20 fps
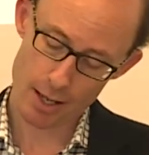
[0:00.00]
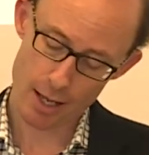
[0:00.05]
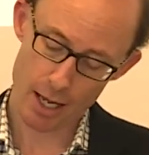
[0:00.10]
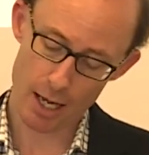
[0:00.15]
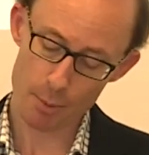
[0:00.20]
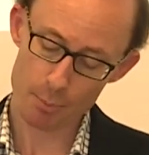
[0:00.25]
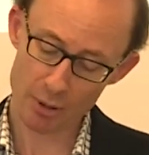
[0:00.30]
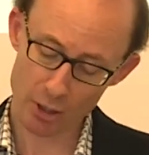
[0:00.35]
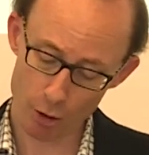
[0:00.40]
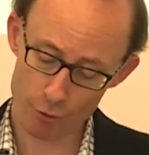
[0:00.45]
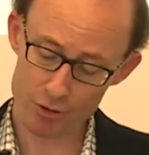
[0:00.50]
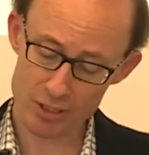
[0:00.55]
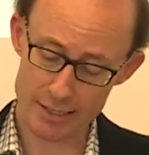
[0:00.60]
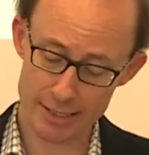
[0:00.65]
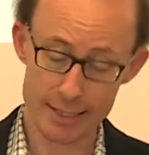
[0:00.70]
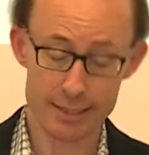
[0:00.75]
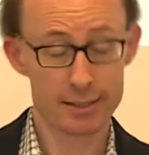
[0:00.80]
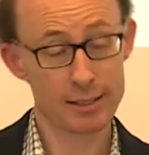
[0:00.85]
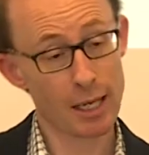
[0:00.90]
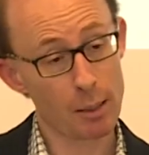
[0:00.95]
But
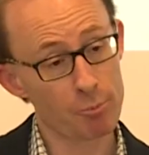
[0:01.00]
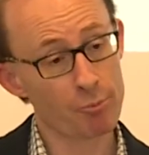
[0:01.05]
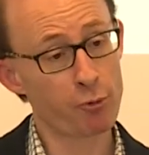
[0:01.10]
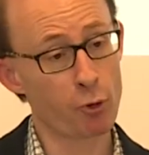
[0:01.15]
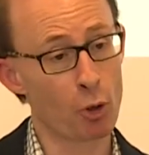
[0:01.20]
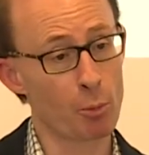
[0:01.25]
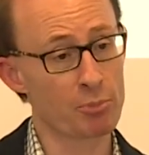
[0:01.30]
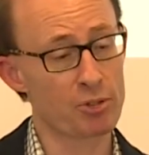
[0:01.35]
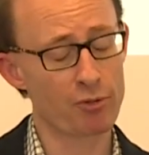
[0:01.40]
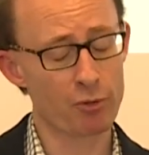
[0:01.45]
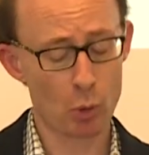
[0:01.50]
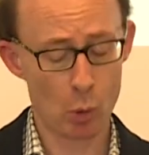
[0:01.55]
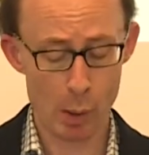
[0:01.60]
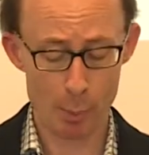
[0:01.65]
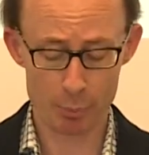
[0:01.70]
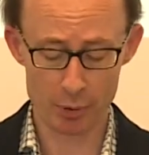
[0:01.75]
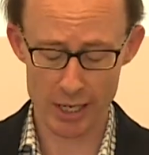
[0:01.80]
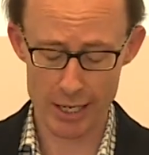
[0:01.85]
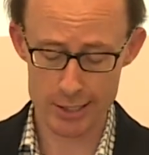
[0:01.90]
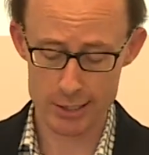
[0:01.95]
obviously some forms of
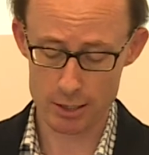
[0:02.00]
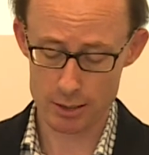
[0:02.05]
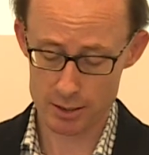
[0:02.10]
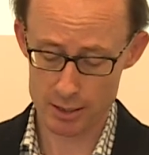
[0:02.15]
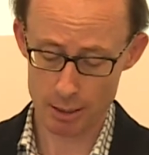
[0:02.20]
cooperation,